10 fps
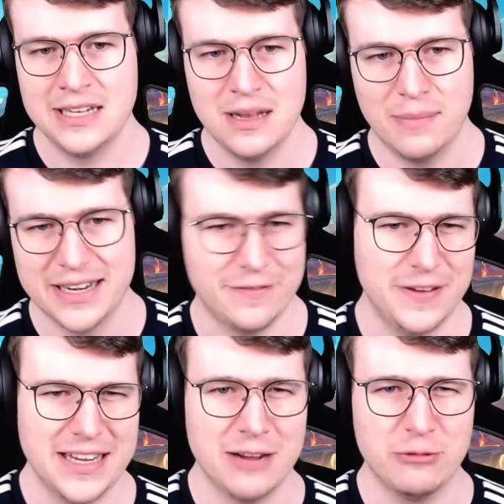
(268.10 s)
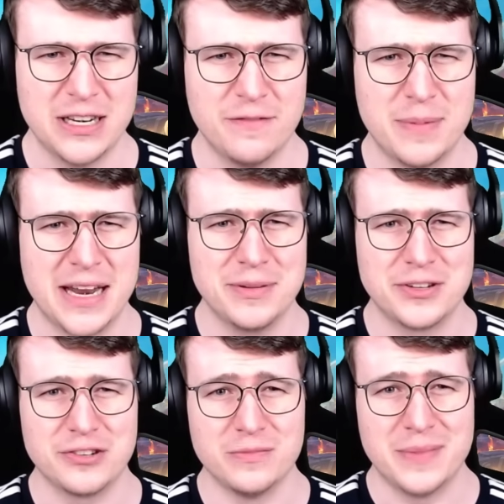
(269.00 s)
But I think I wouldn't have been able to
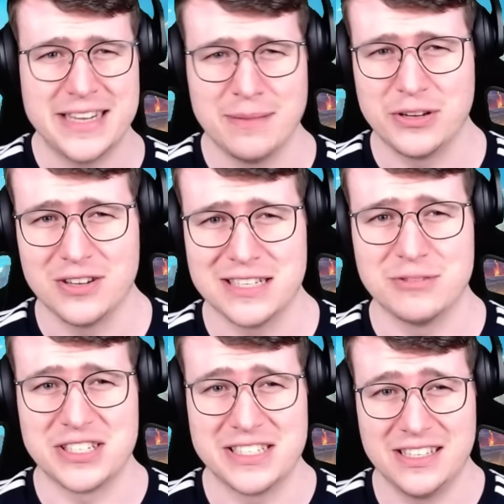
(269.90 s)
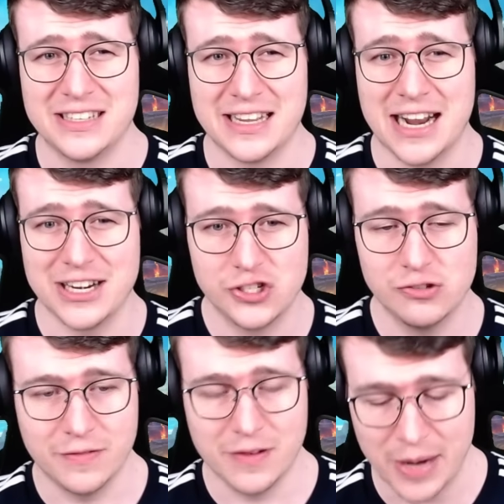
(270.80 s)
commit that, because I was still like unsure
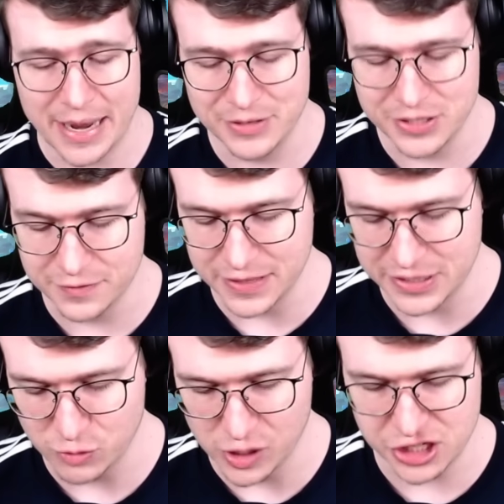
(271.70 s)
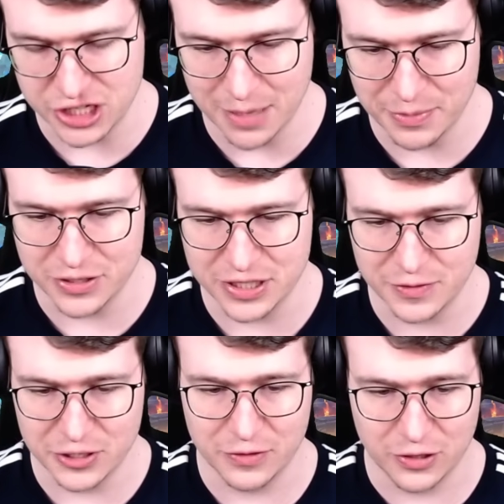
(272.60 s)
if I'm able to defend the Royal Giant, because he could
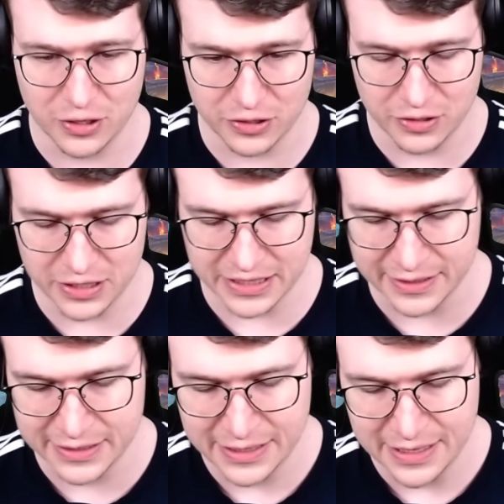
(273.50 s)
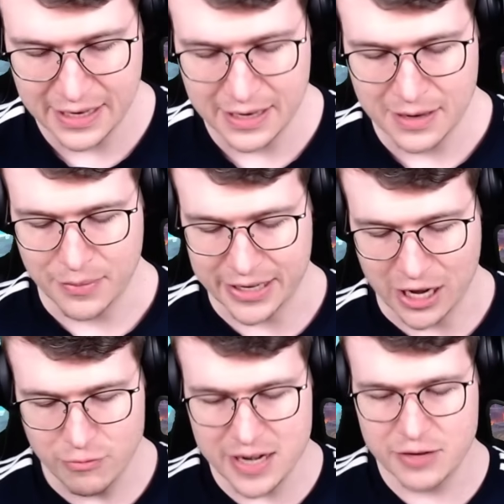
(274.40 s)
have locked earlier. But now
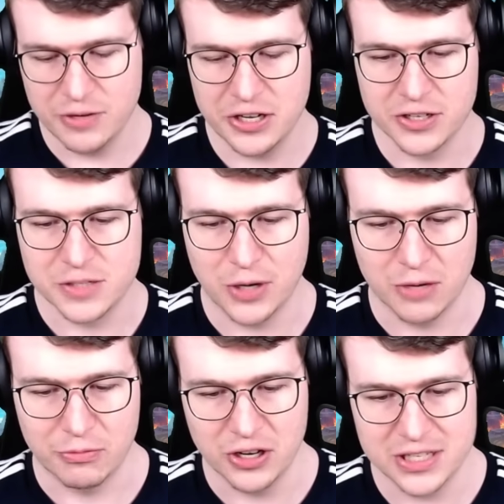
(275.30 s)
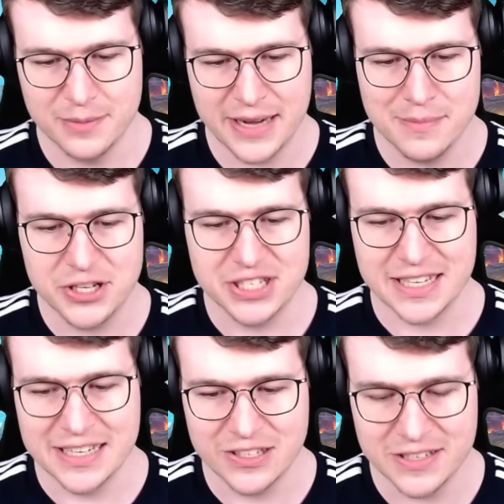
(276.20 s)
we're in a really good spot. We got some damage, his
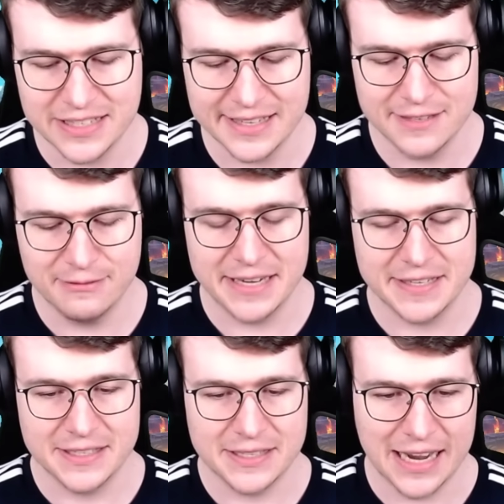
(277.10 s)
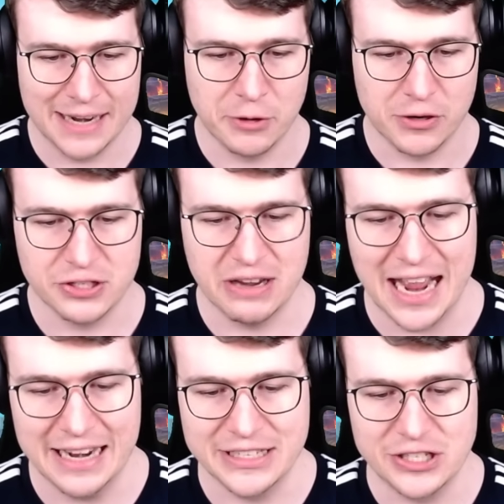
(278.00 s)
King Tower isn't activated, and we also
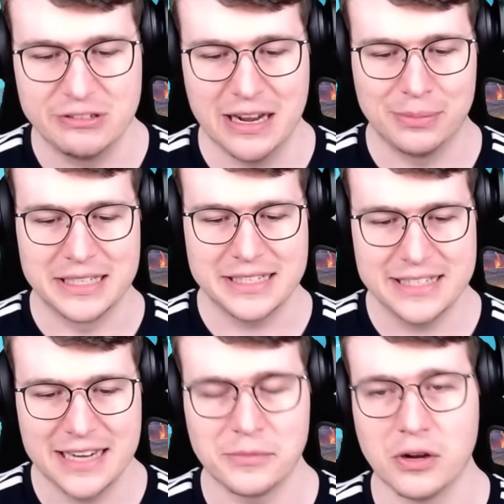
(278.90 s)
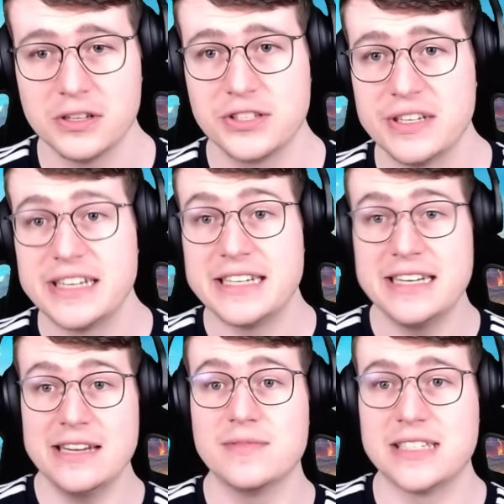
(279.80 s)
head into double Elixir time. And also he didn't
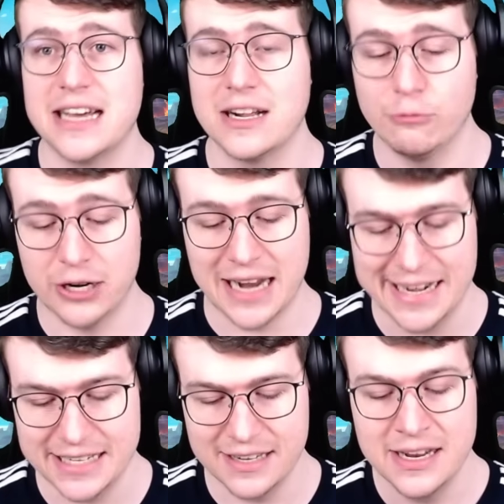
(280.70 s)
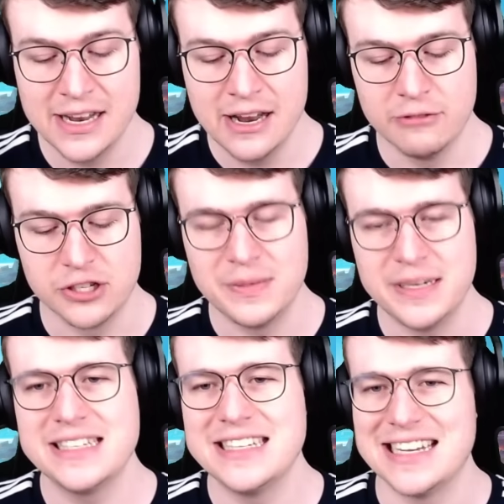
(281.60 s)
even cycle 1 Hunter, which
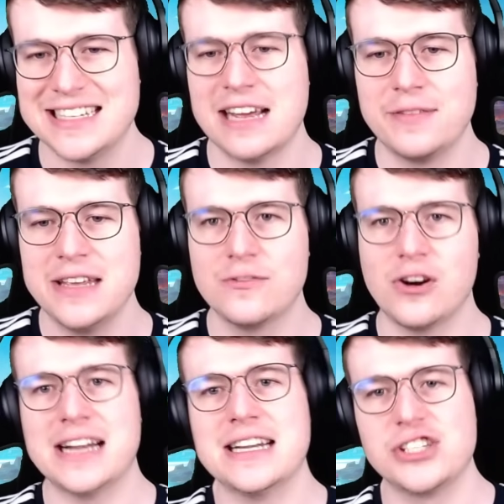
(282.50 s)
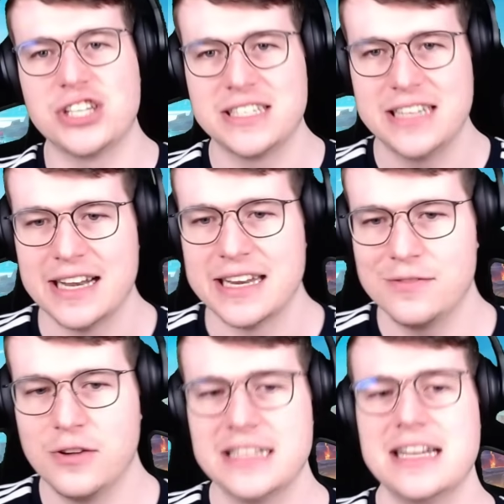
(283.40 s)
means he doesn't have Evo Hunter just yet. And Evo
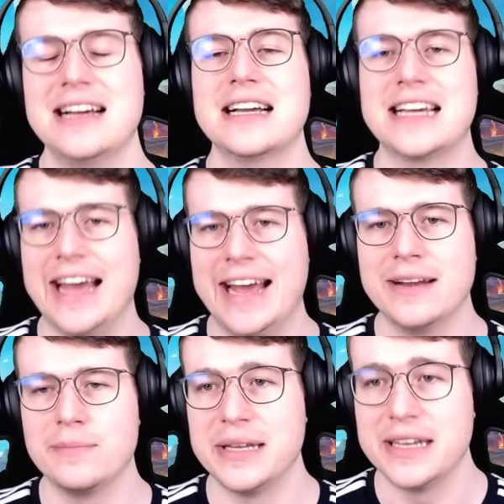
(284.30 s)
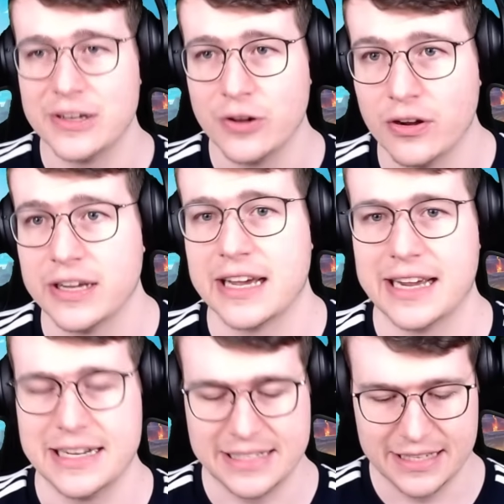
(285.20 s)
Hunter can be annoying
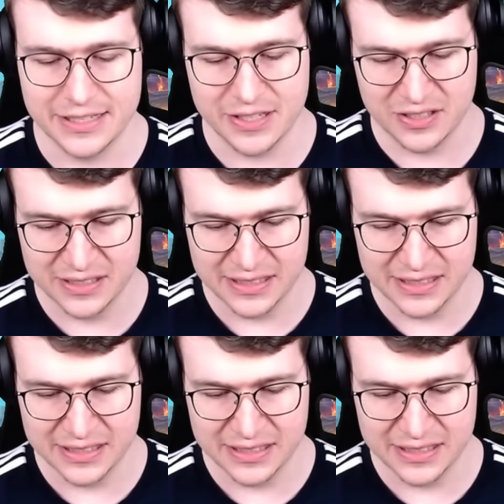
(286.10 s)
against us. So